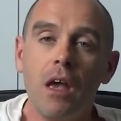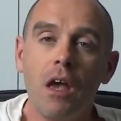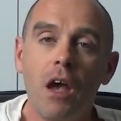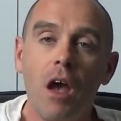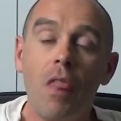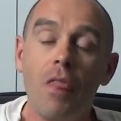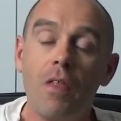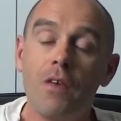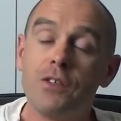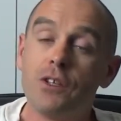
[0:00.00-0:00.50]

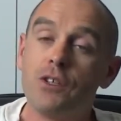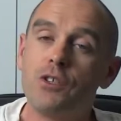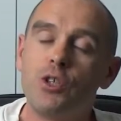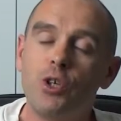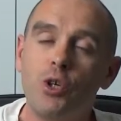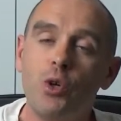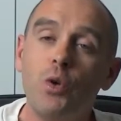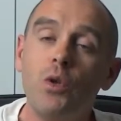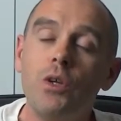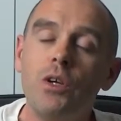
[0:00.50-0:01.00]
And there's a
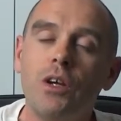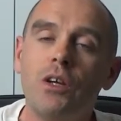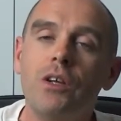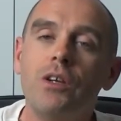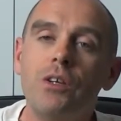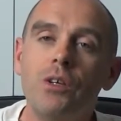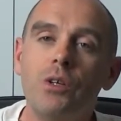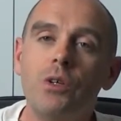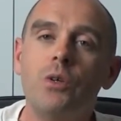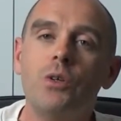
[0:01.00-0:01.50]
tool you can
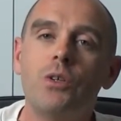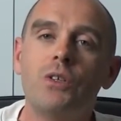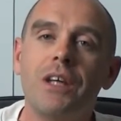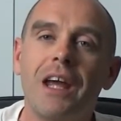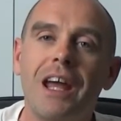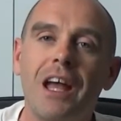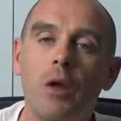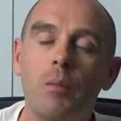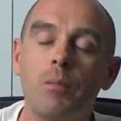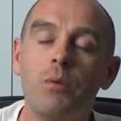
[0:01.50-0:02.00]
use to
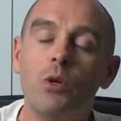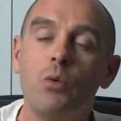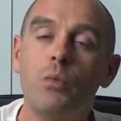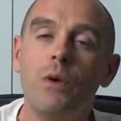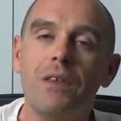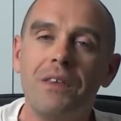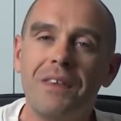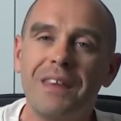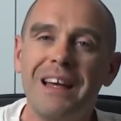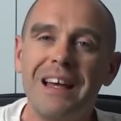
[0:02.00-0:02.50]
help you
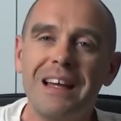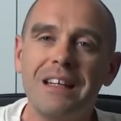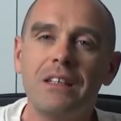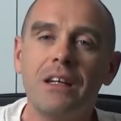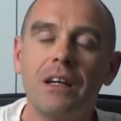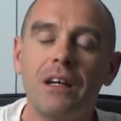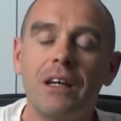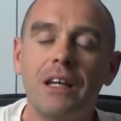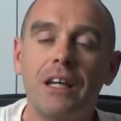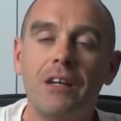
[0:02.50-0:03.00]
with that
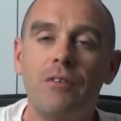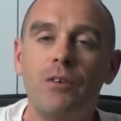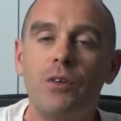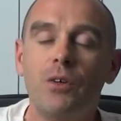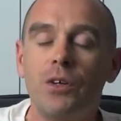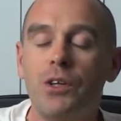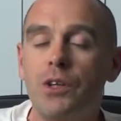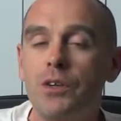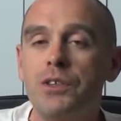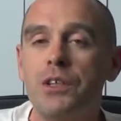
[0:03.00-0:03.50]
if
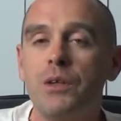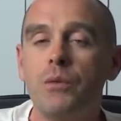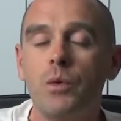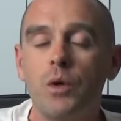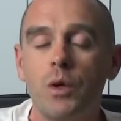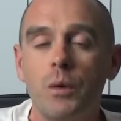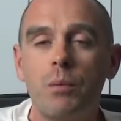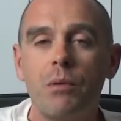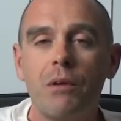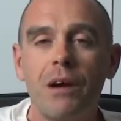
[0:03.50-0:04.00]
you're using
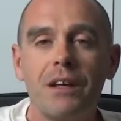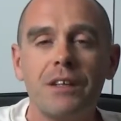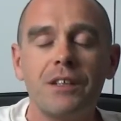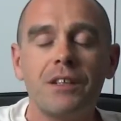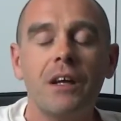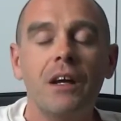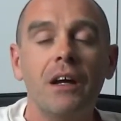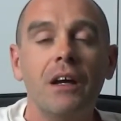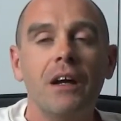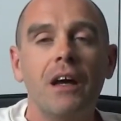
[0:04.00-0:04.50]

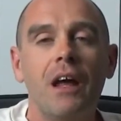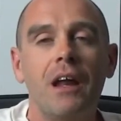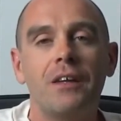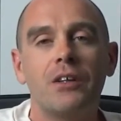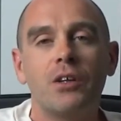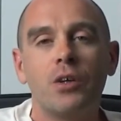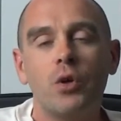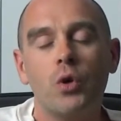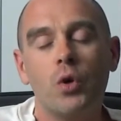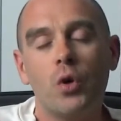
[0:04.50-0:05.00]
WordPress.
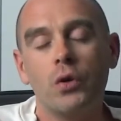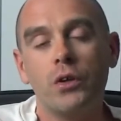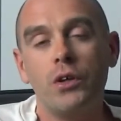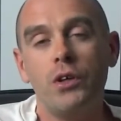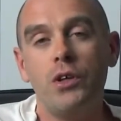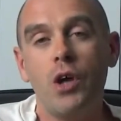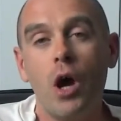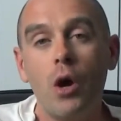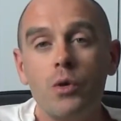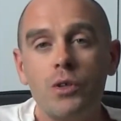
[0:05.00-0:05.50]
It's called
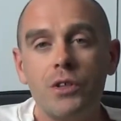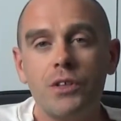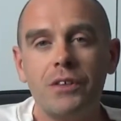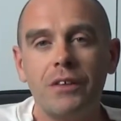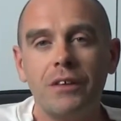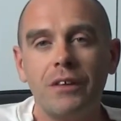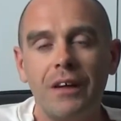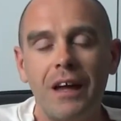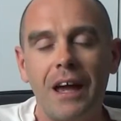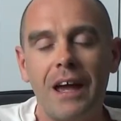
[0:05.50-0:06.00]

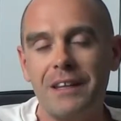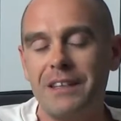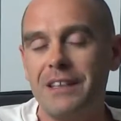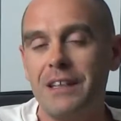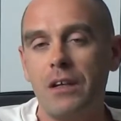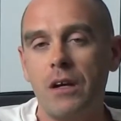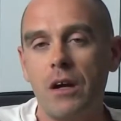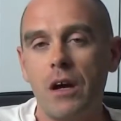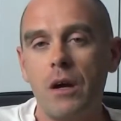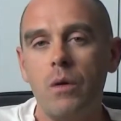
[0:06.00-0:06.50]
Yoast
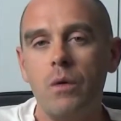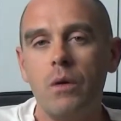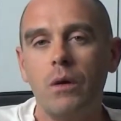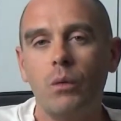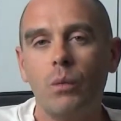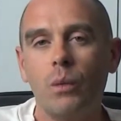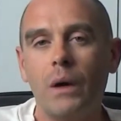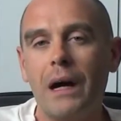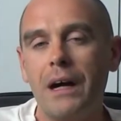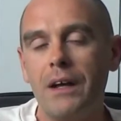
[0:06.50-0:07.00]
SEO,
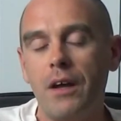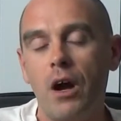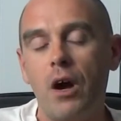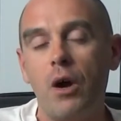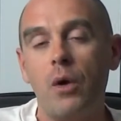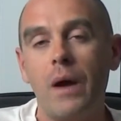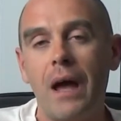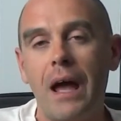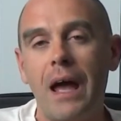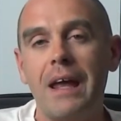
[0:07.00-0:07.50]

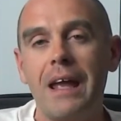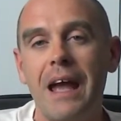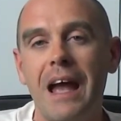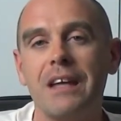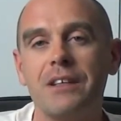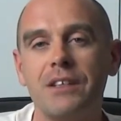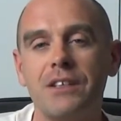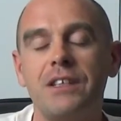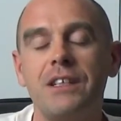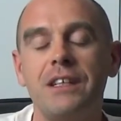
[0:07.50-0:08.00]

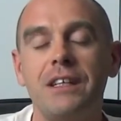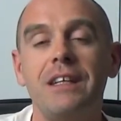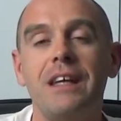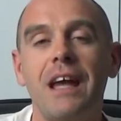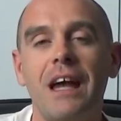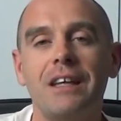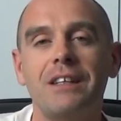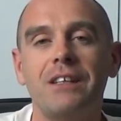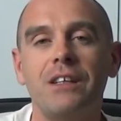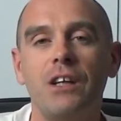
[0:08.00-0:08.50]
Y-O-A-S-T
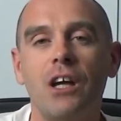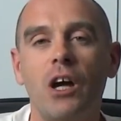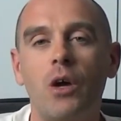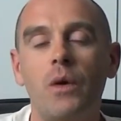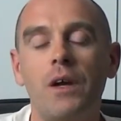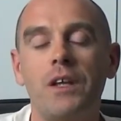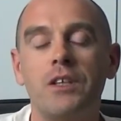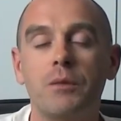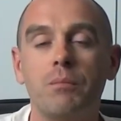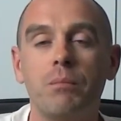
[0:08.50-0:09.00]

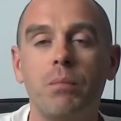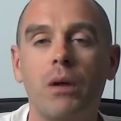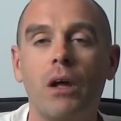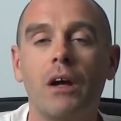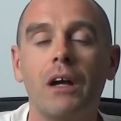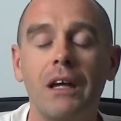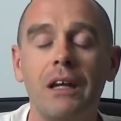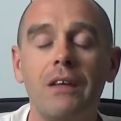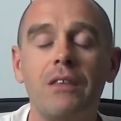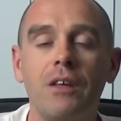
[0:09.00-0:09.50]
SEO. It's a
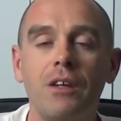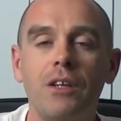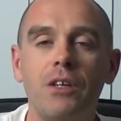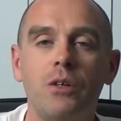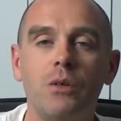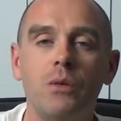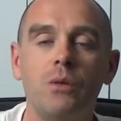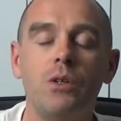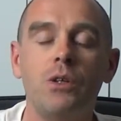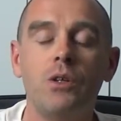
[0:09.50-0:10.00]
plugin that
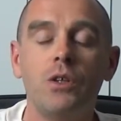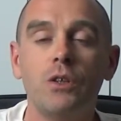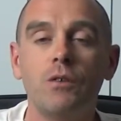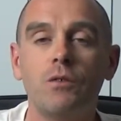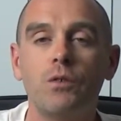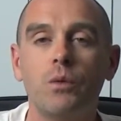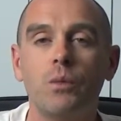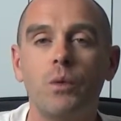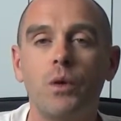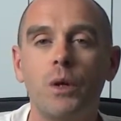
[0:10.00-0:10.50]
you use
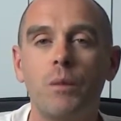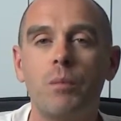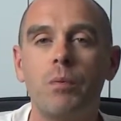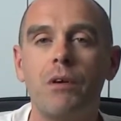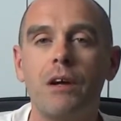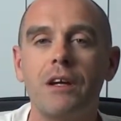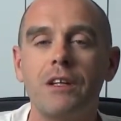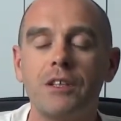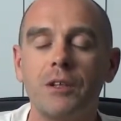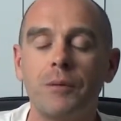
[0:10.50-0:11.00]
for
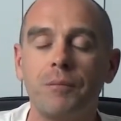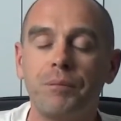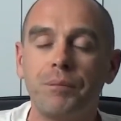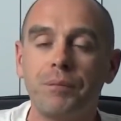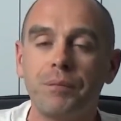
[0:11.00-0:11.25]
WordPress.